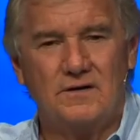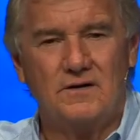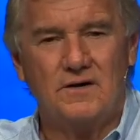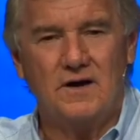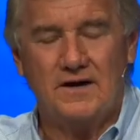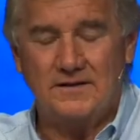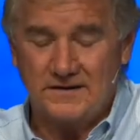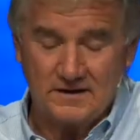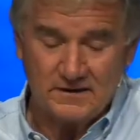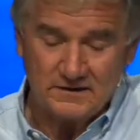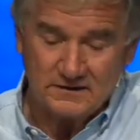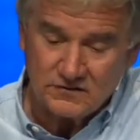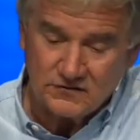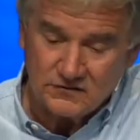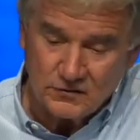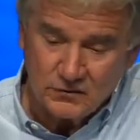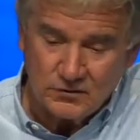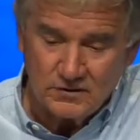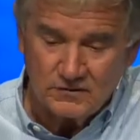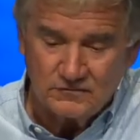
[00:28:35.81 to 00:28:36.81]
I think of the
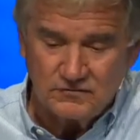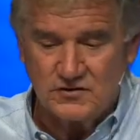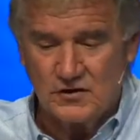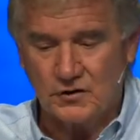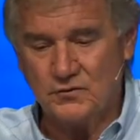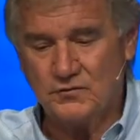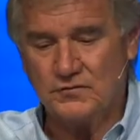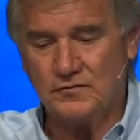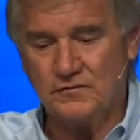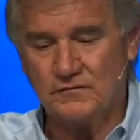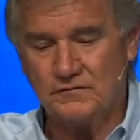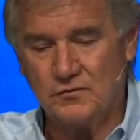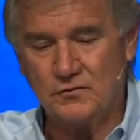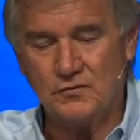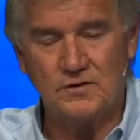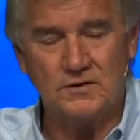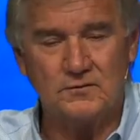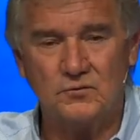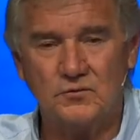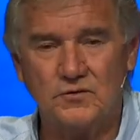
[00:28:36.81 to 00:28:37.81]
story of Joseph who
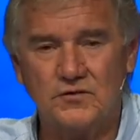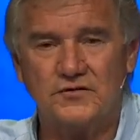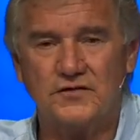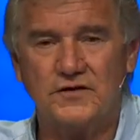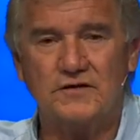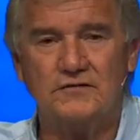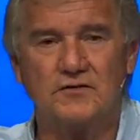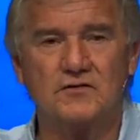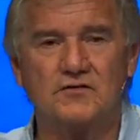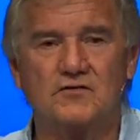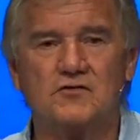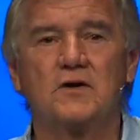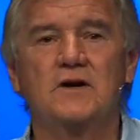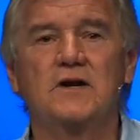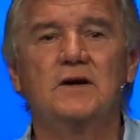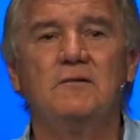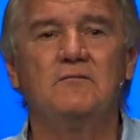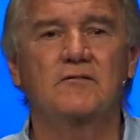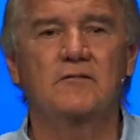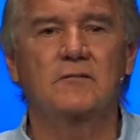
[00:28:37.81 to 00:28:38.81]
had received a
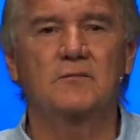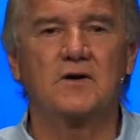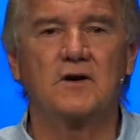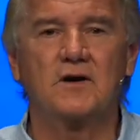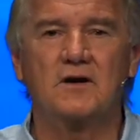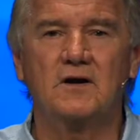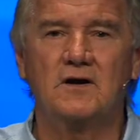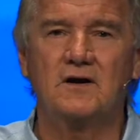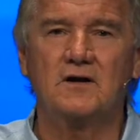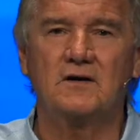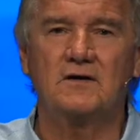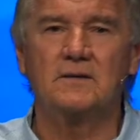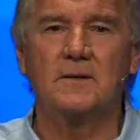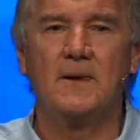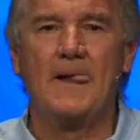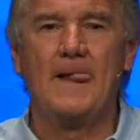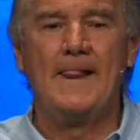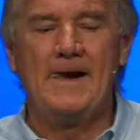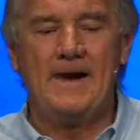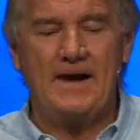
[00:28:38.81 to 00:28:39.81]
dream from God and
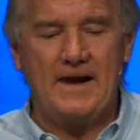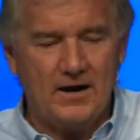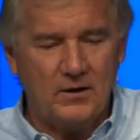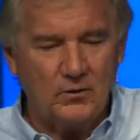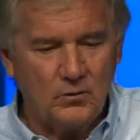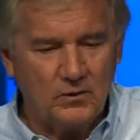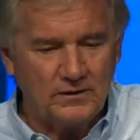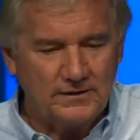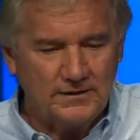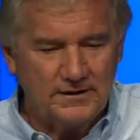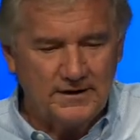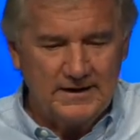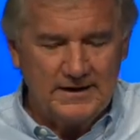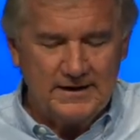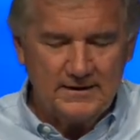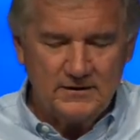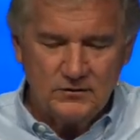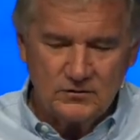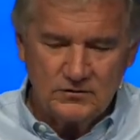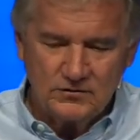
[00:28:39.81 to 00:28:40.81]
how one day,
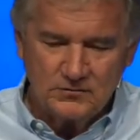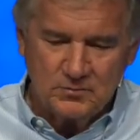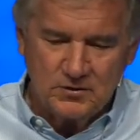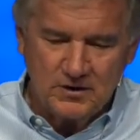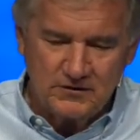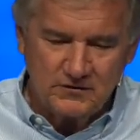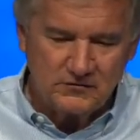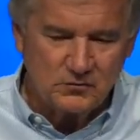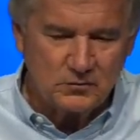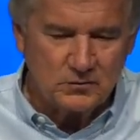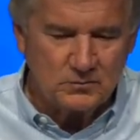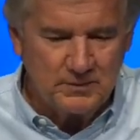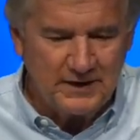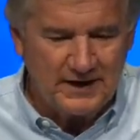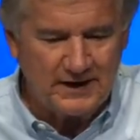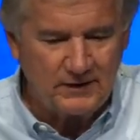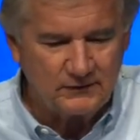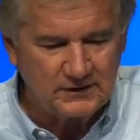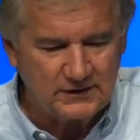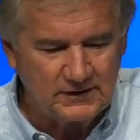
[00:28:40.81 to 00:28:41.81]
you know, his brothers would
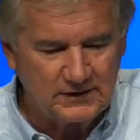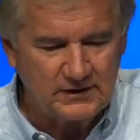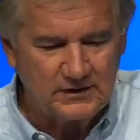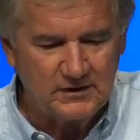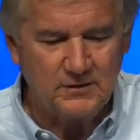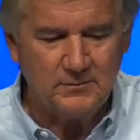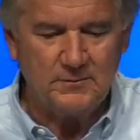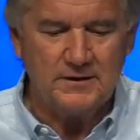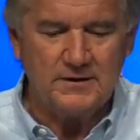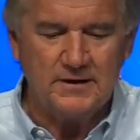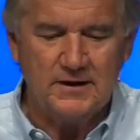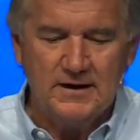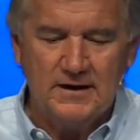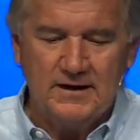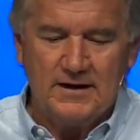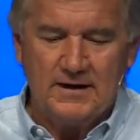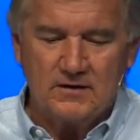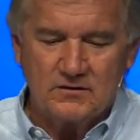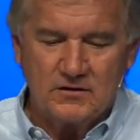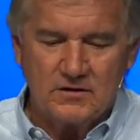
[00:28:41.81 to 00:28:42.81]
bow to him and
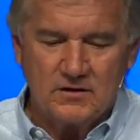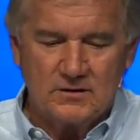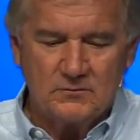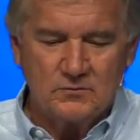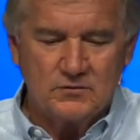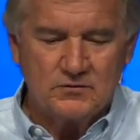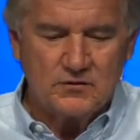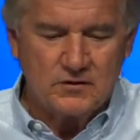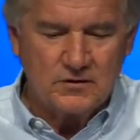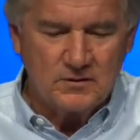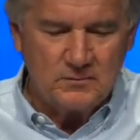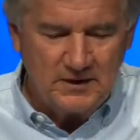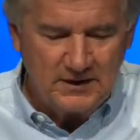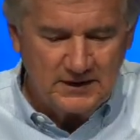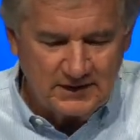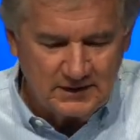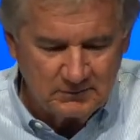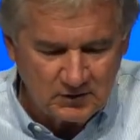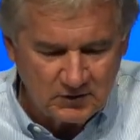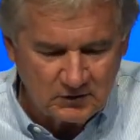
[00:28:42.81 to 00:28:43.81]
how God was going to
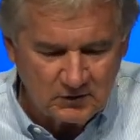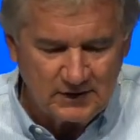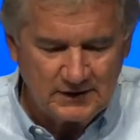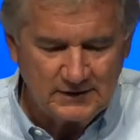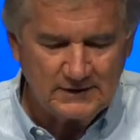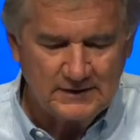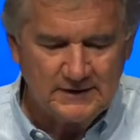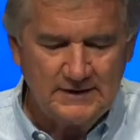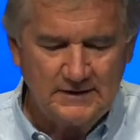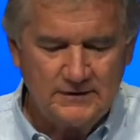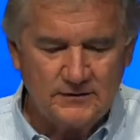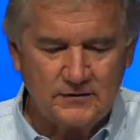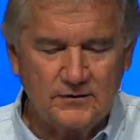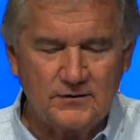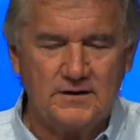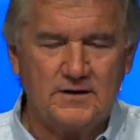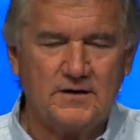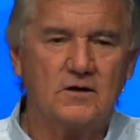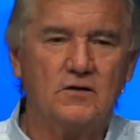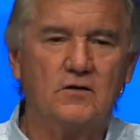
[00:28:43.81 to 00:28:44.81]
make him a great leader. And
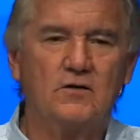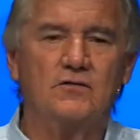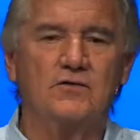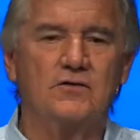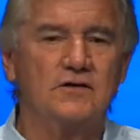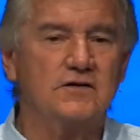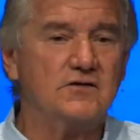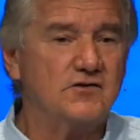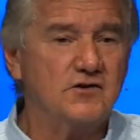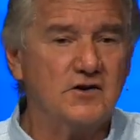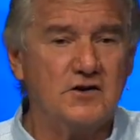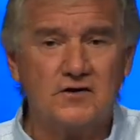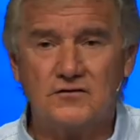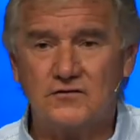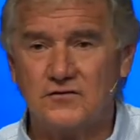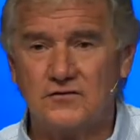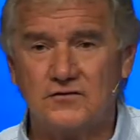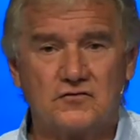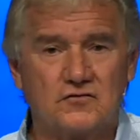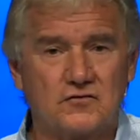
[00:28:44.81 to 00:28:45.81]
he goes and he shares
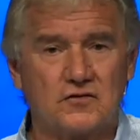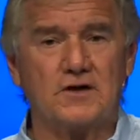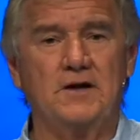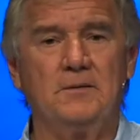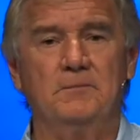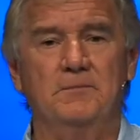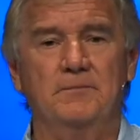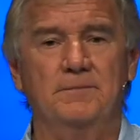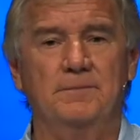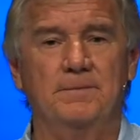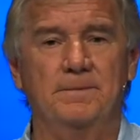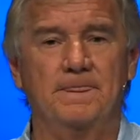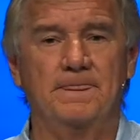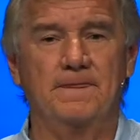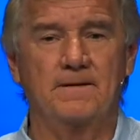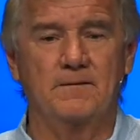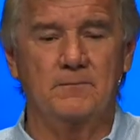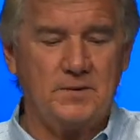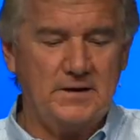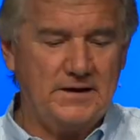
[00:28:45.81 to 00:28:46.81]
this dream,
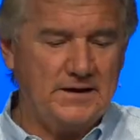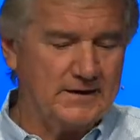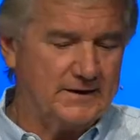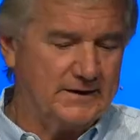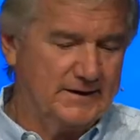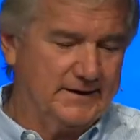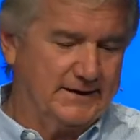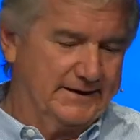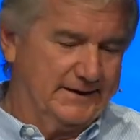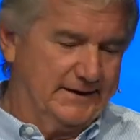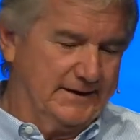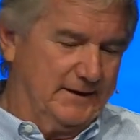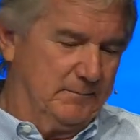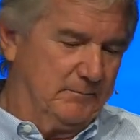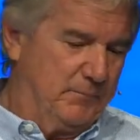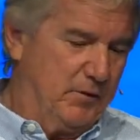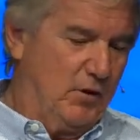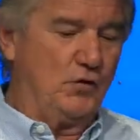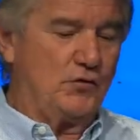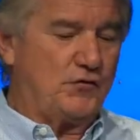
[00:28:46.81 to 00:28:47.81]
be it
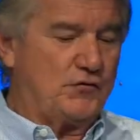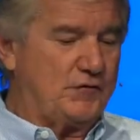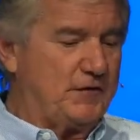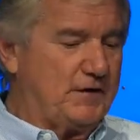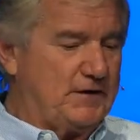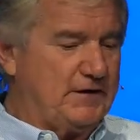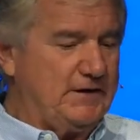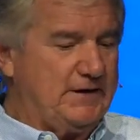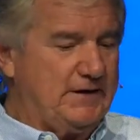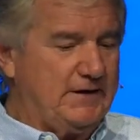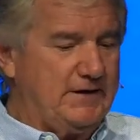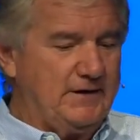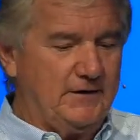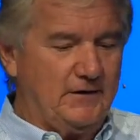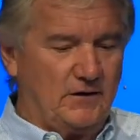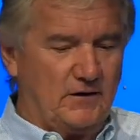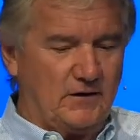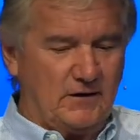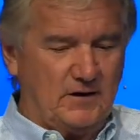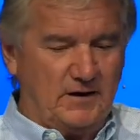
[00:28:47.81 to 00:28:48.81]
boastfully
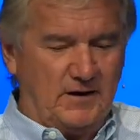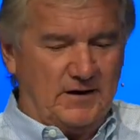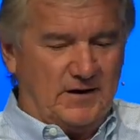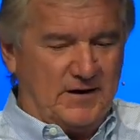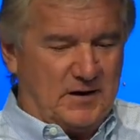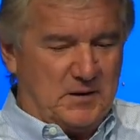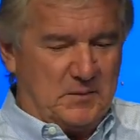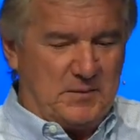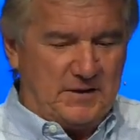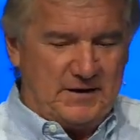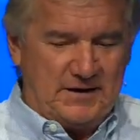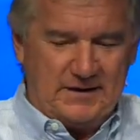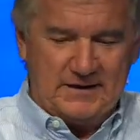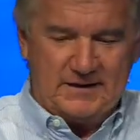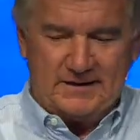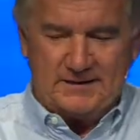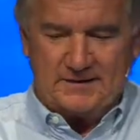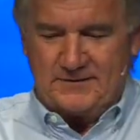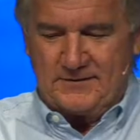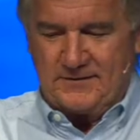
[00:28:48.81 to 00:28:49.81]
or be
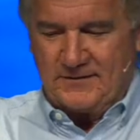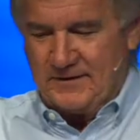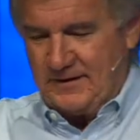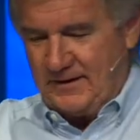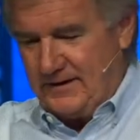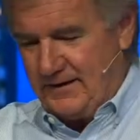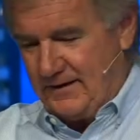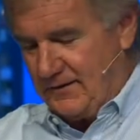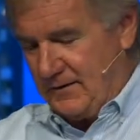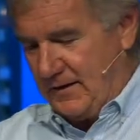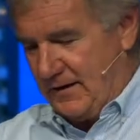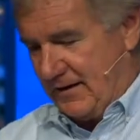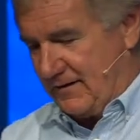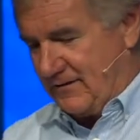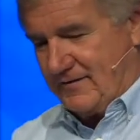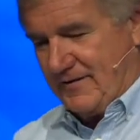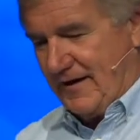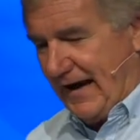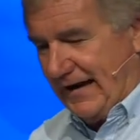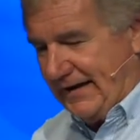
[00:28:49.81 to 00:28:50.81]
it eh,
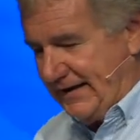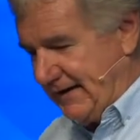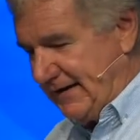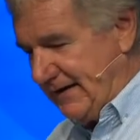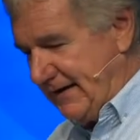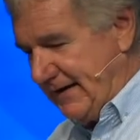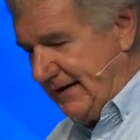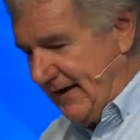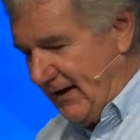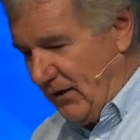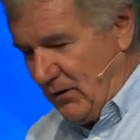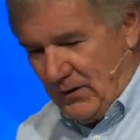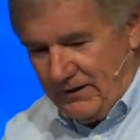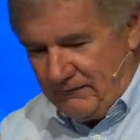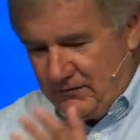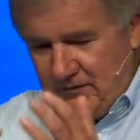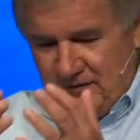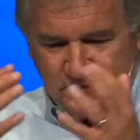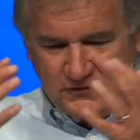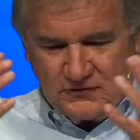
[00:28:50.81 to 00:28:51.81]
excitedly,
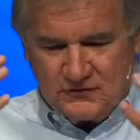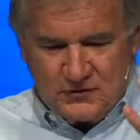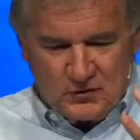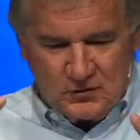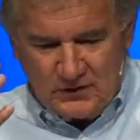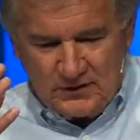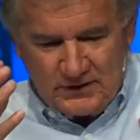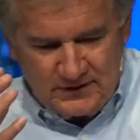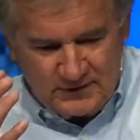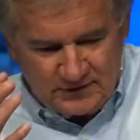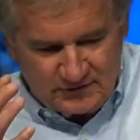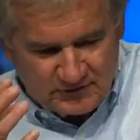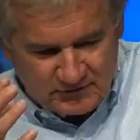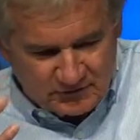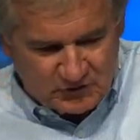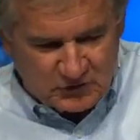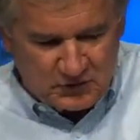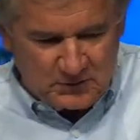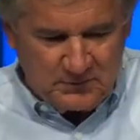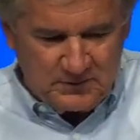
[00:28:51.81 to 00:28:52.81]
however the story is
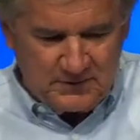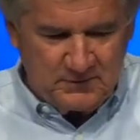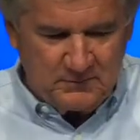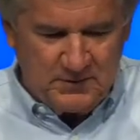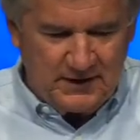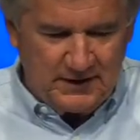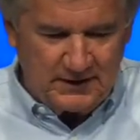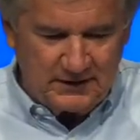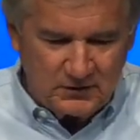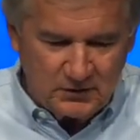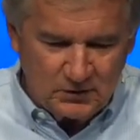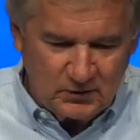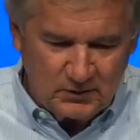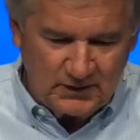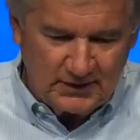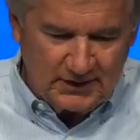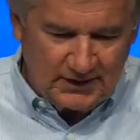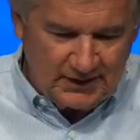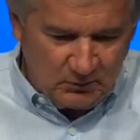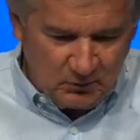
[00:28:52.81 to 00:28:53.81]
interpreted by you.
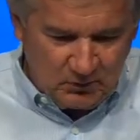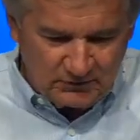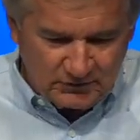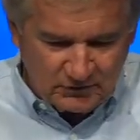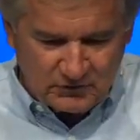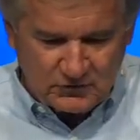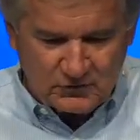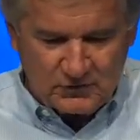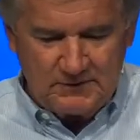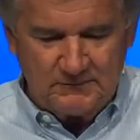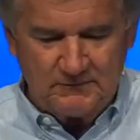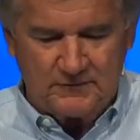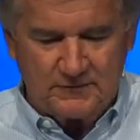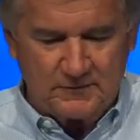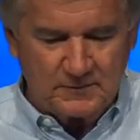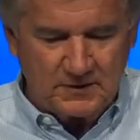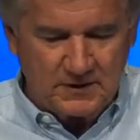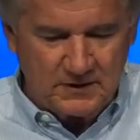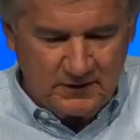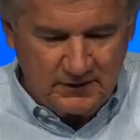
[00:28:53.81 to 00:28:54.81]
He, it was a dream
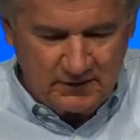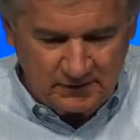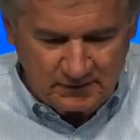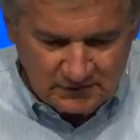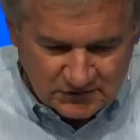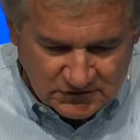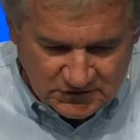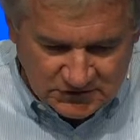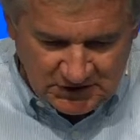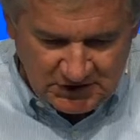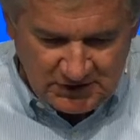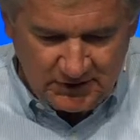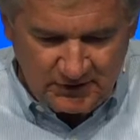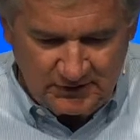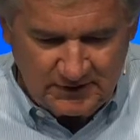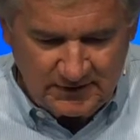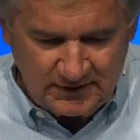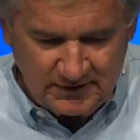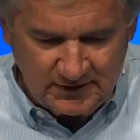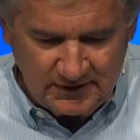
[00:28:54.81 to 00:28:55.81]
from God. He shared
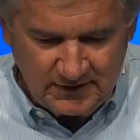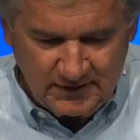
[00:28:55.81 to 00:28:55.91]
it.